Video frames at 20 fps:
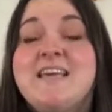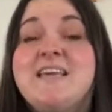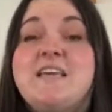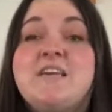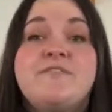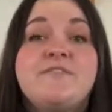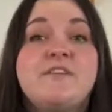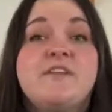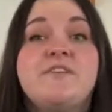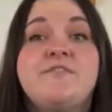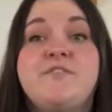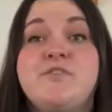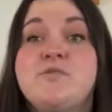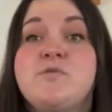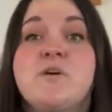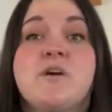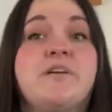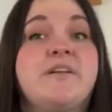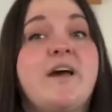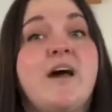Even if
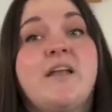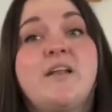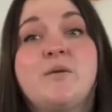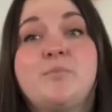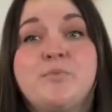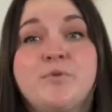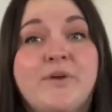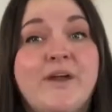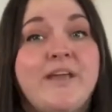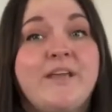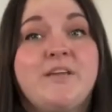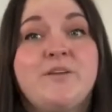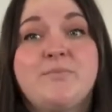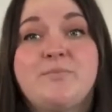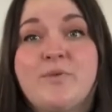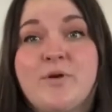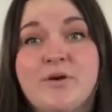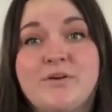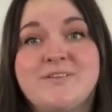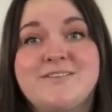you are not a
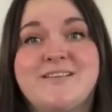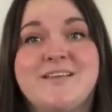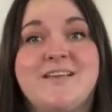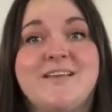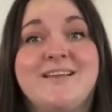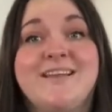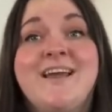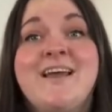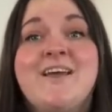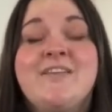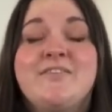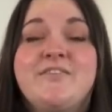praying person,